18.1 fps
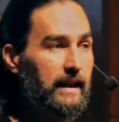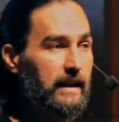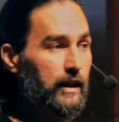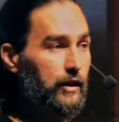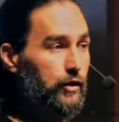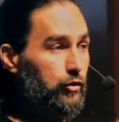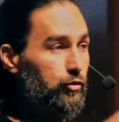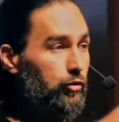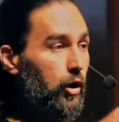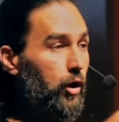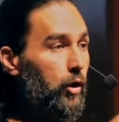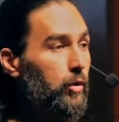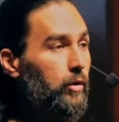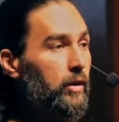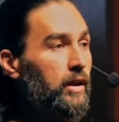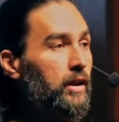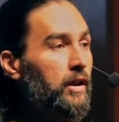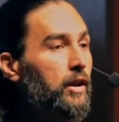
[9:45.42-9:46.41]
has
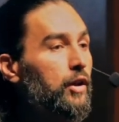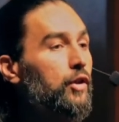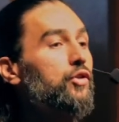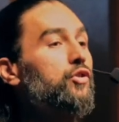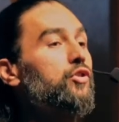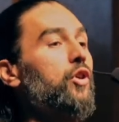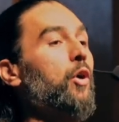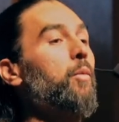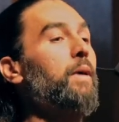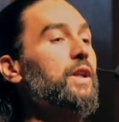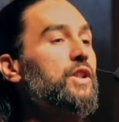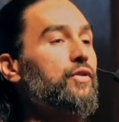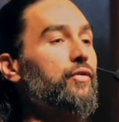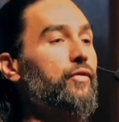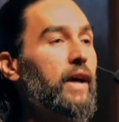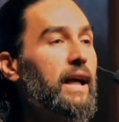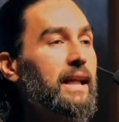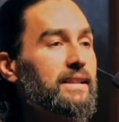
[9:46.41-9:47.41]
grown so much
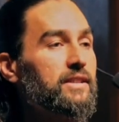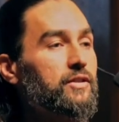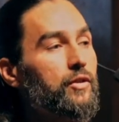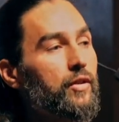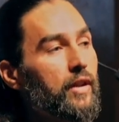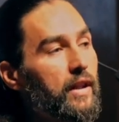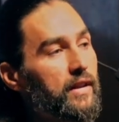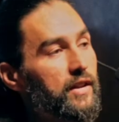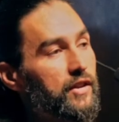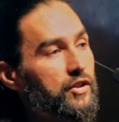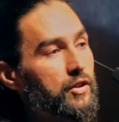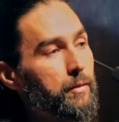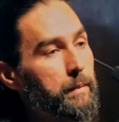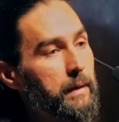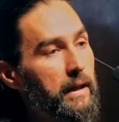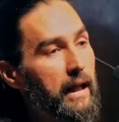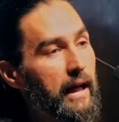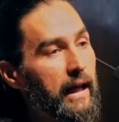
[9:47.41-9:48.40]
faster than the
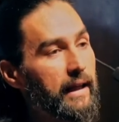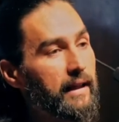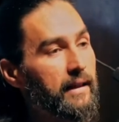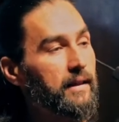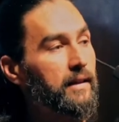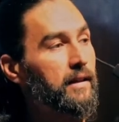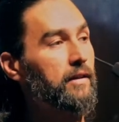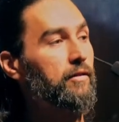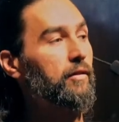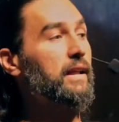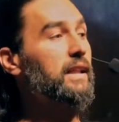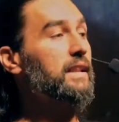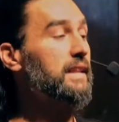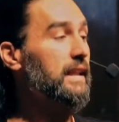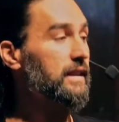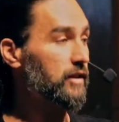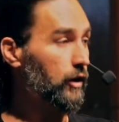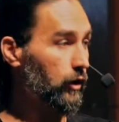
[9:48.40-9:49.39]
supply, right? It
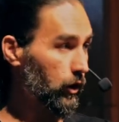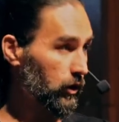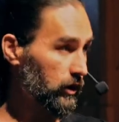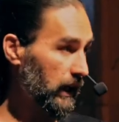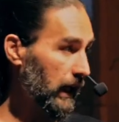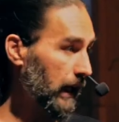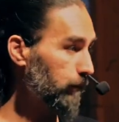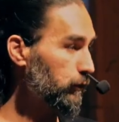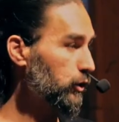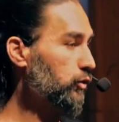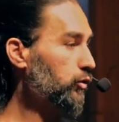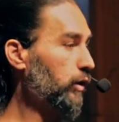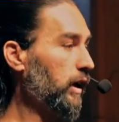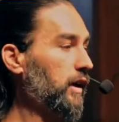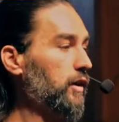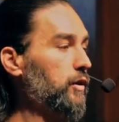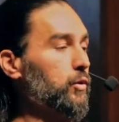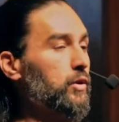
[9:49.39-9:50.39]
takes a long time to
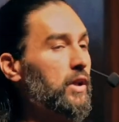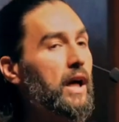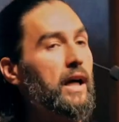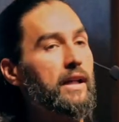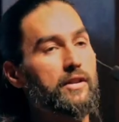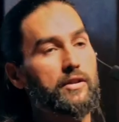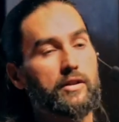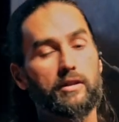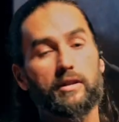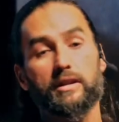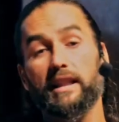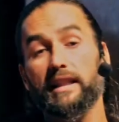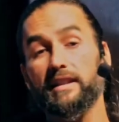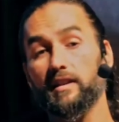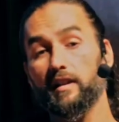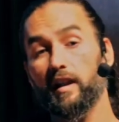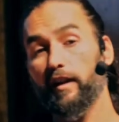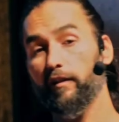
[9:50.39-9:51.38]
train a new doctor. It
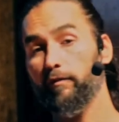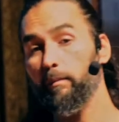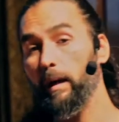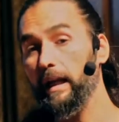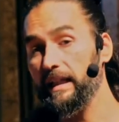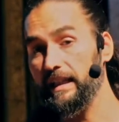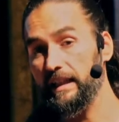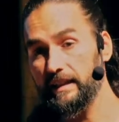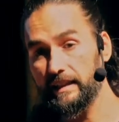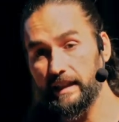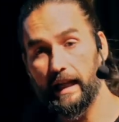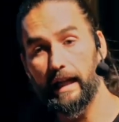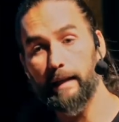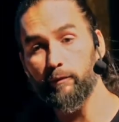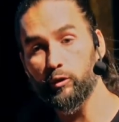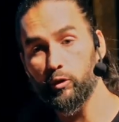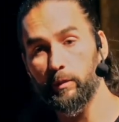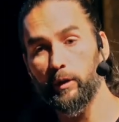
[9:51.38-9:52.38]
takes a lot of money and
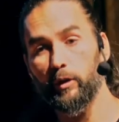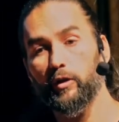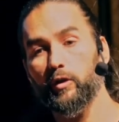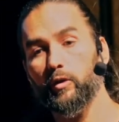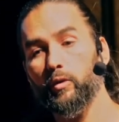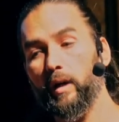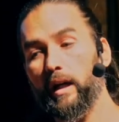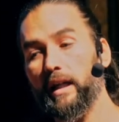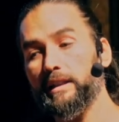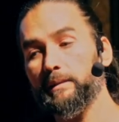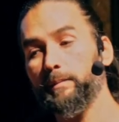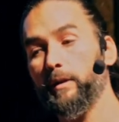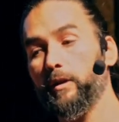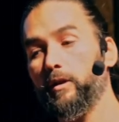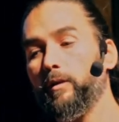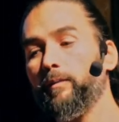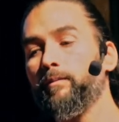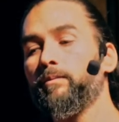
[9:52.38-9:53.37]
time to build a new
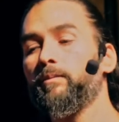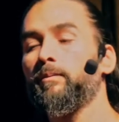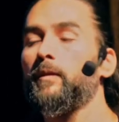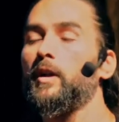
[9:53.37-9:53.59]
hospital.